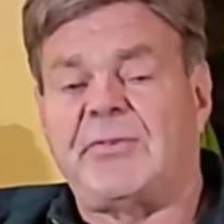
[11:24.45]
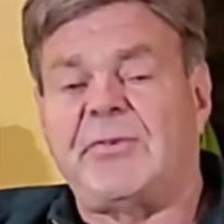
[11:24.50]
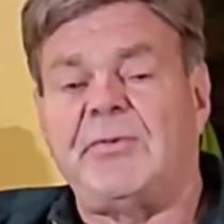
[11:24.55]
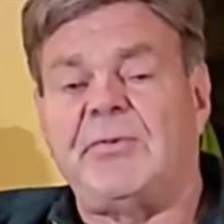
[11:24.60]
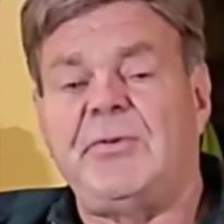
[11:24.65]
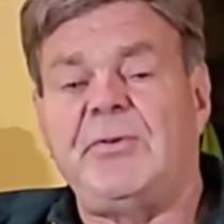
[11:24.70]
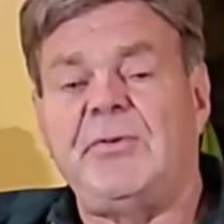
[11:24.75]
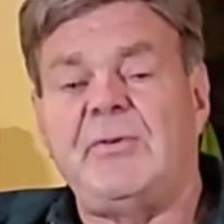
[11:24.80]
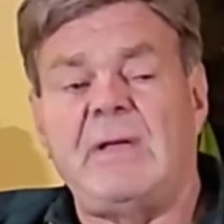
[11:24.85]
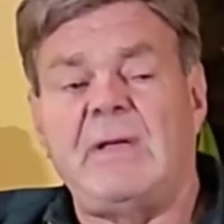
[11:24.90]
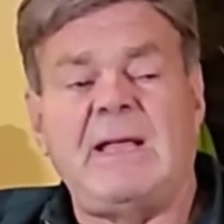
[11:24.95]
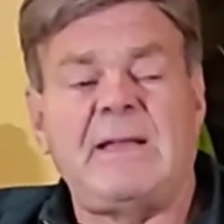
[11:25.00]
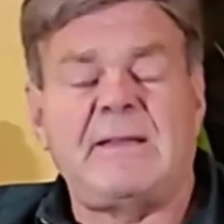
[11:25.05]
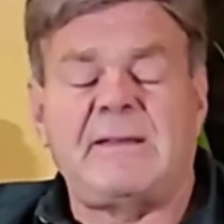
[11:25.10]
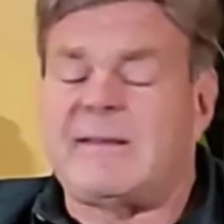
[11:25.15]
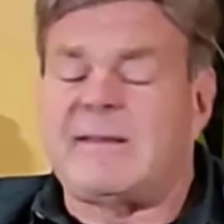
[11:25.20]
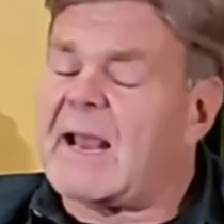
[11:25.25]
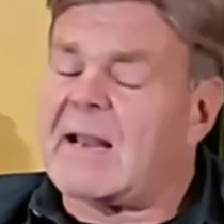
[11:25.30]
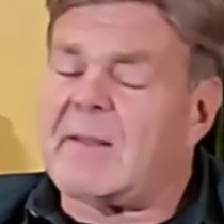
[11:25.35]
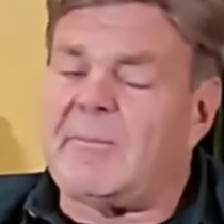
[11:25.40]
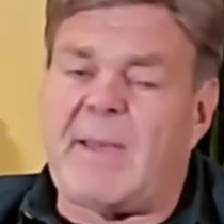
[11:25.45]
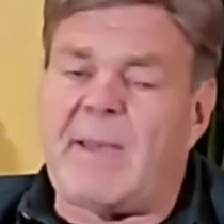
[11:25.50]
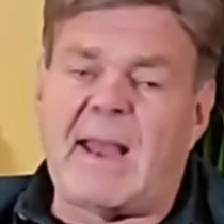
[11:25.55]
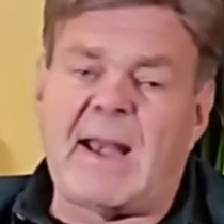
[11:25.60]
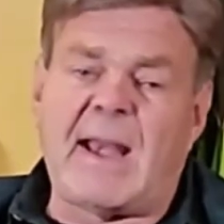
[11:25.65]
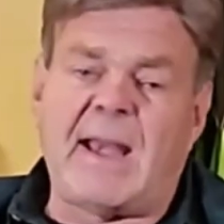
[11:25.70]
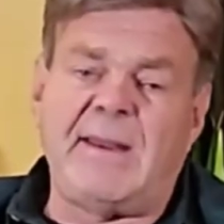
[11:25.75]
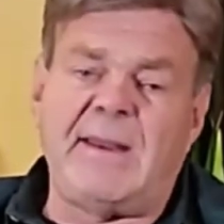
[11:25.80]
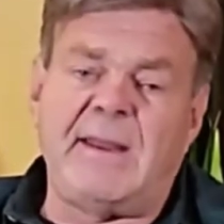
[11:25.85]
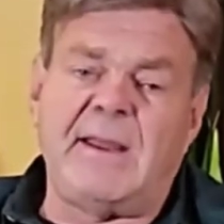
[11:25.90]
So you, it's not a
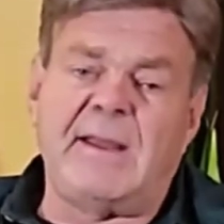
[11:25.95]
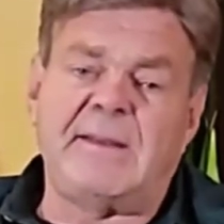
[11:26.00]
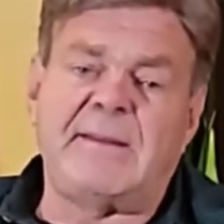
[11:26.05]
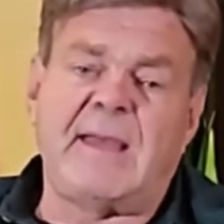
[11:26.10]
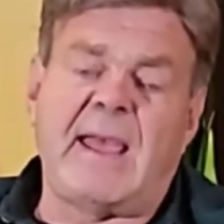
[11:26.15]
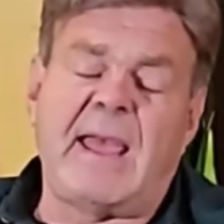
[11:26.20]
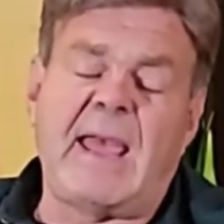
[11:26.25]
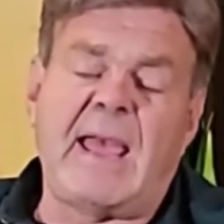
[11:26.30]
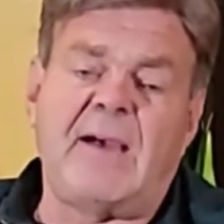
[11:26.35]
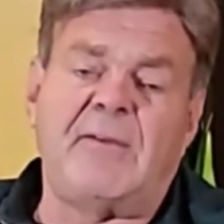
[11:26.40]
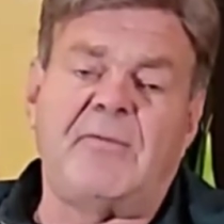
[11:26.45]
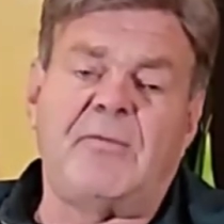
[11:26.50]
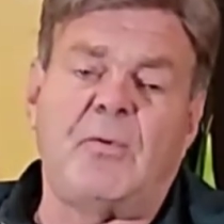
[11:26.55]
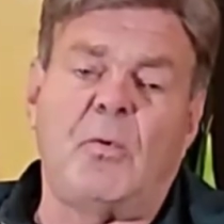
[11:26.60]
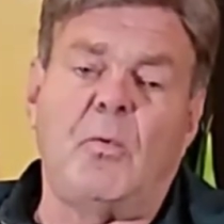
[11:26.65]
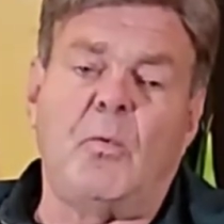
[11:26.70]
bad idea to have